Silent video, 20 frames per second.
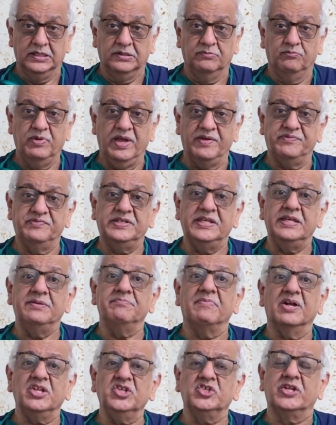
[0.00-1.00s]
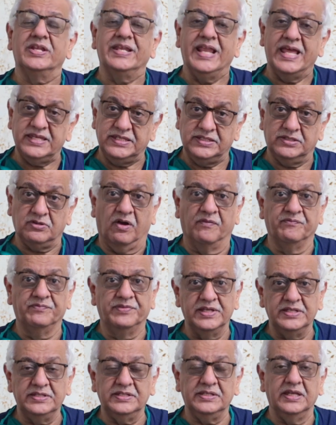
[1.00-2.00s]
We have seen much less of
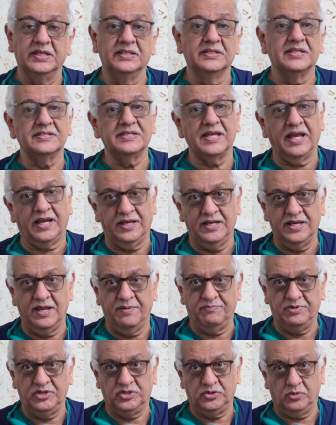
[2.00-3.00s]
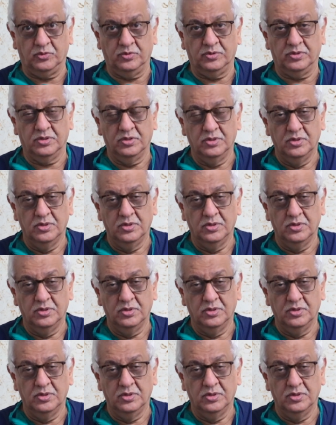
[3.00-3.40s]
this in the second episode.